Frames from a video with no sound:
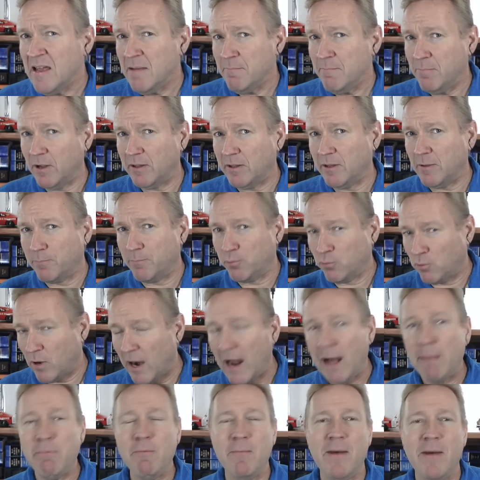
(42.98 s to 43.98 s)
But the
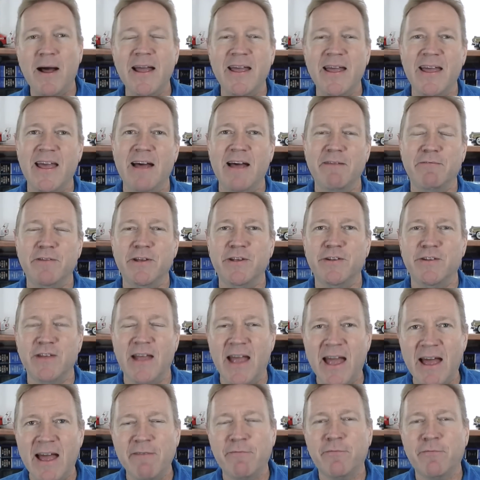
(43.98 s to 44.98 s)
problem I have is
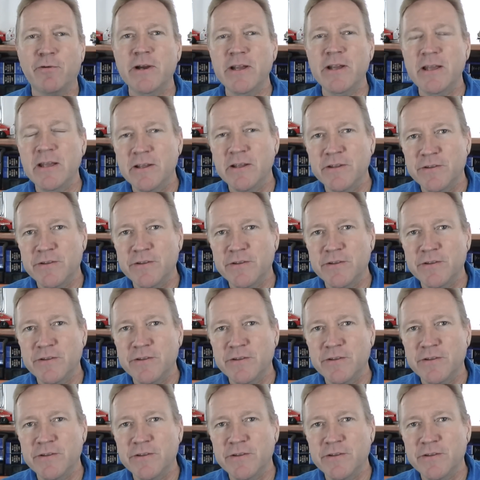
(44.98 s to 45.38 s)
every